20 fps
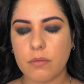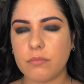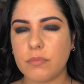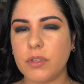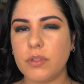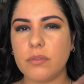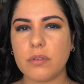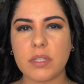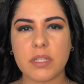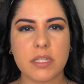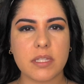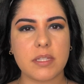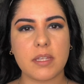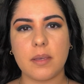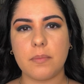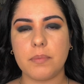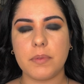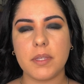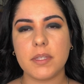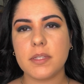You can
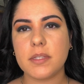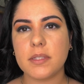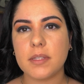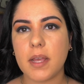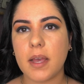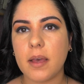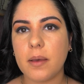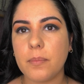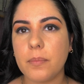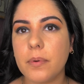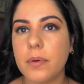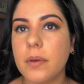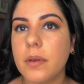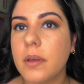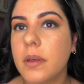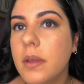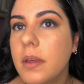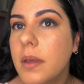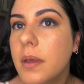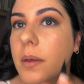skip this step,
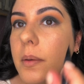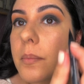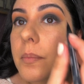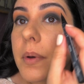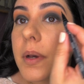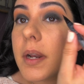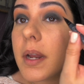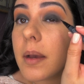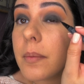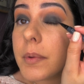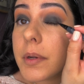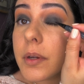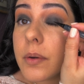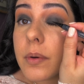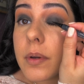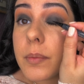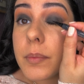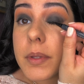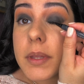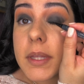but I'm going to go
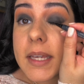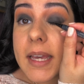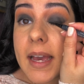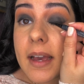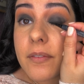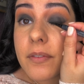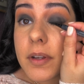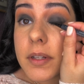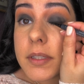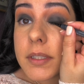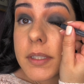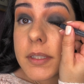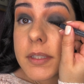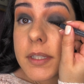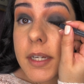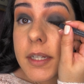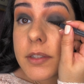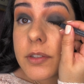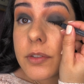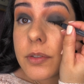in with the Kat Von D
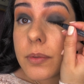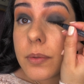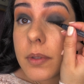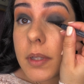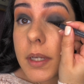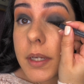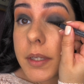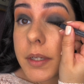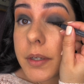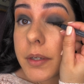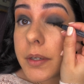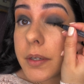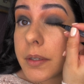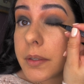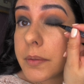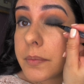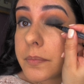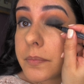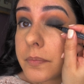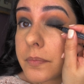tattoo liner